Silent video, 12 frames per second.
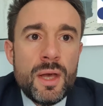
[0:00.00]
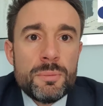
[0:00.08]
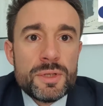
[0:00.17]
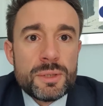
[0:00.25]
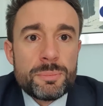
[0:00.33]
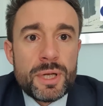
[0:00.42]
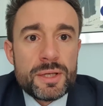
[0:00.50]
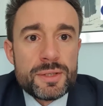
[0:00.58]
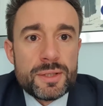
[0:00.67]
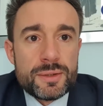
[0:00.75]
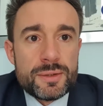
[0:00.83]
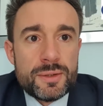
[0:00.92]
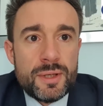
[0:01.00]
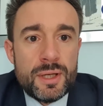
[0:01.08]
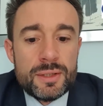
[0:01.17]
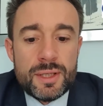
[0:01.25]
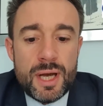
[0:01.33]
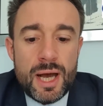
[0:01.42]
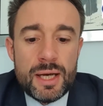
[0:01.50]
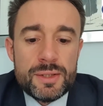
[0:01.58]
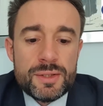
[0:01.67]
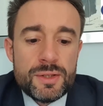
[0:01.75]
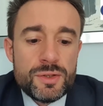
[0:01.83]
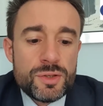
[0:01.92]
Mr. President, the
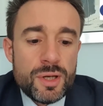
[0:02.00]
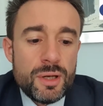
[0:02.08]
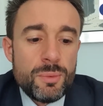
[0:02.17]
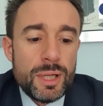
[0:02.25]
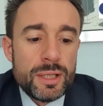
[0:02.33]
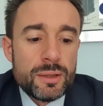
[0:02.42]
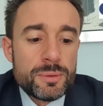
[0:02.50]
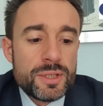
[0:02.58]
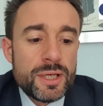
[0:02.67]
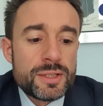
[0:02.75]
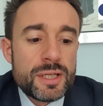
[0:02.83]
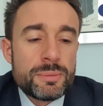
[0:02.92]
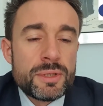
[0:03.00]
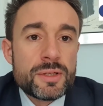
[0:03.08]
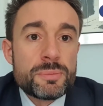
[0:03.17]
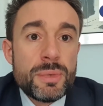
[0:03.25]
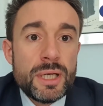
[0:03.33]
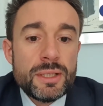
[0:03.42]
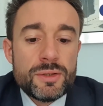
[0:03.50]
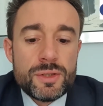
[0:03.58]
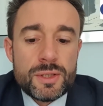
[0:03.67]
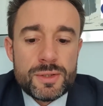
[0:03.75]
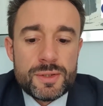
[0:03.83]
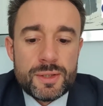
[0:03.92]
ICJ welcomes the acceptance by
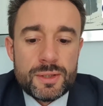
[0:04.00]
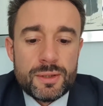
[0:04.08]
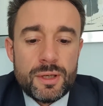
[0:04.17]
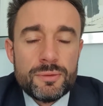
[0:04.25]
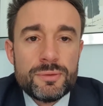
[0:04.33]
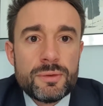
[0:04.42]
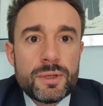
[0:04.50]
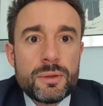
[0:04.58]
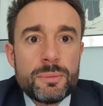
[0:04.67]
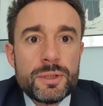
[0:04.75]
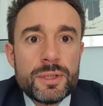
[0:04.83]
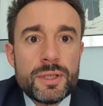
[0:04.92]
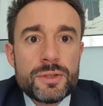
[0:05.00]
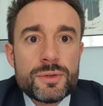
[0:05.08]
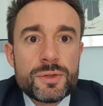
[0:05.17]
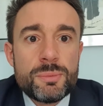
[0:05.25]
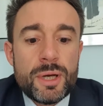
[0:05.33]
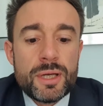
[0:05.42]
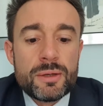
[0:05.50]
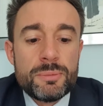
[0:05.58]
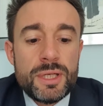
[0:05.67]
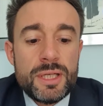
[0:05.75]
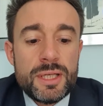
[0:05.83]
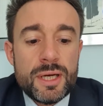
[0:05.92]
Tajikistan of the recommendations by
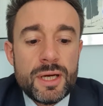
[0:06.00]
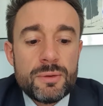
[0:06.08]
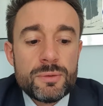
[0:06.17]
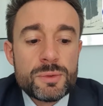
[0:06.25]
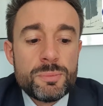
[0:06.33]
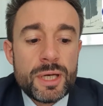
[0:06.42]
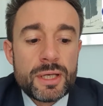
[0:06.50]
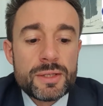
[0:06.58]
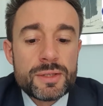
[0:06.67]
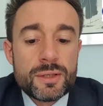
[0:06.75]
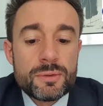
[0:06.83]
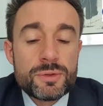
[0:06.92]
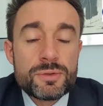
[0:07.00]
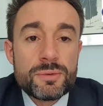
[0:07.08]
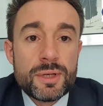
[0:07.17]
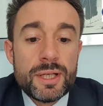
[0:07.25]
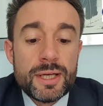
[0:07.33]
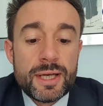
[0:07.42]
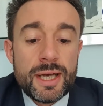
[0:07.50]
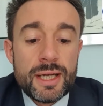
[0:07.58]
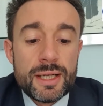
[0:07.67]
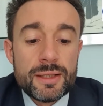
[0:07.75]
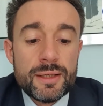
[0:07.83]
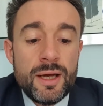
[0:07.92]
Armenia, Uzbekistan, Australia, and
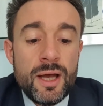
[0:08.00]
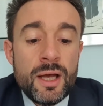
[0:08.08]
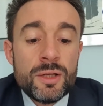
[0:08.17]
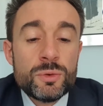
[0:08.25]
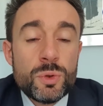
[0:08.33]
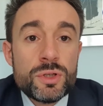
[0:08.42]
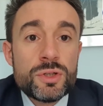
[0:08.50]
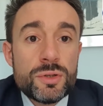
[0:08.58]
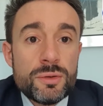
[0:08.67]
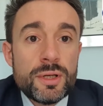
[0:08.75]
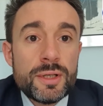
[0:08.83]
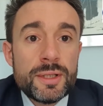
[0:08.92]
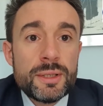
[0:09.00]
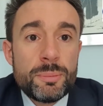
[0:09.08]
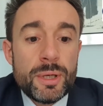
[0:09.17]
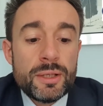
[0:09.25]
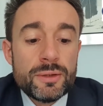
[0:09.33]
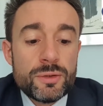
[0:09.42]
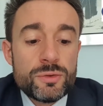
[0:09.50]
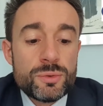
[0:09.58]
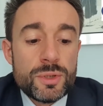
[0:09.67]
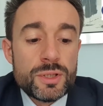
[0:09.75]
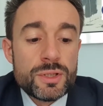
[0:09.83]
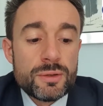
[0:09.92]
Canada to ensure an independent
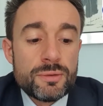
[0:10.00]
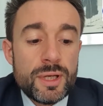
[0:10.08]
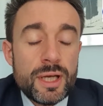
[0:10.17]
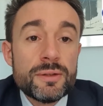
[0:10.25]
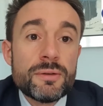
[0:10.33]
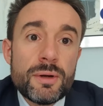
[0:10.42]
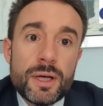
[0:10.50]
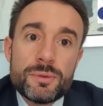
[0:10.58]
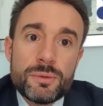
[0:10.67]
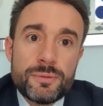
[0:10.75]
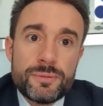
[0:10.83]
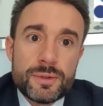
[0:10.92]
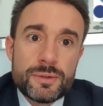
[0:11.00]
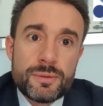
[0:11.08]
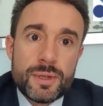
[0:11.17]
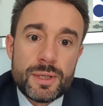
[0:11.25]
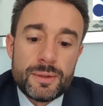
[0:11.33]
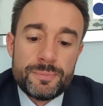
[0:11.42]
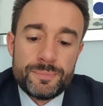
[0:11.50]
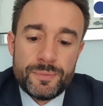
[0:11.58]
judiciary and the right to a fair trial.